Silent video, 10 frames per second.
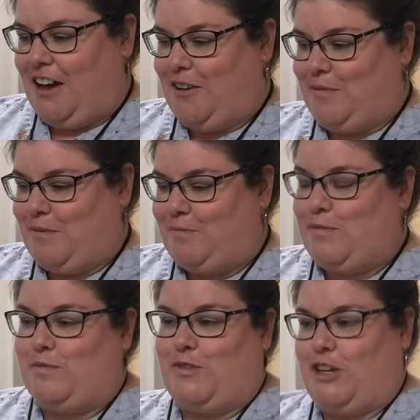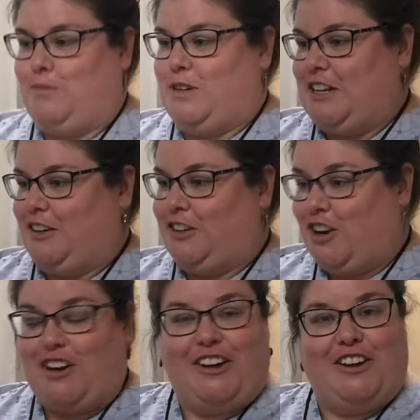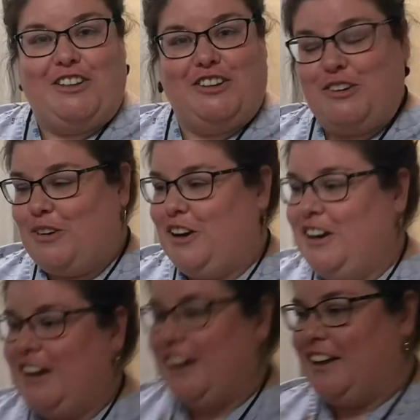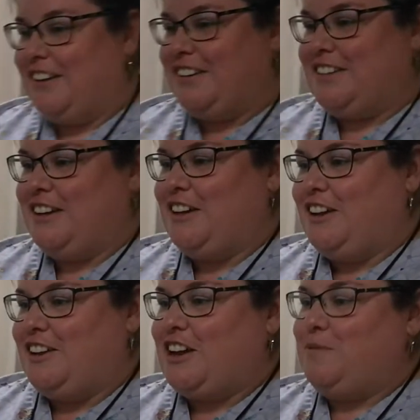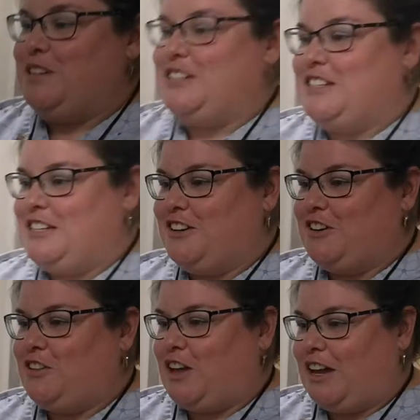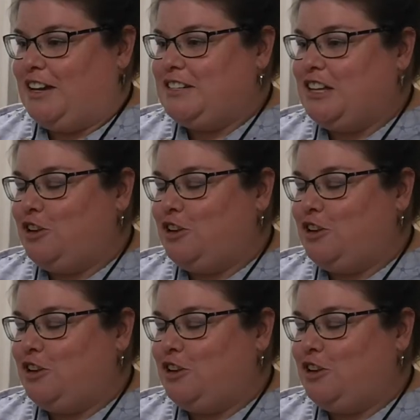I'm going to pretend you're knocking on the door and coming to see your client.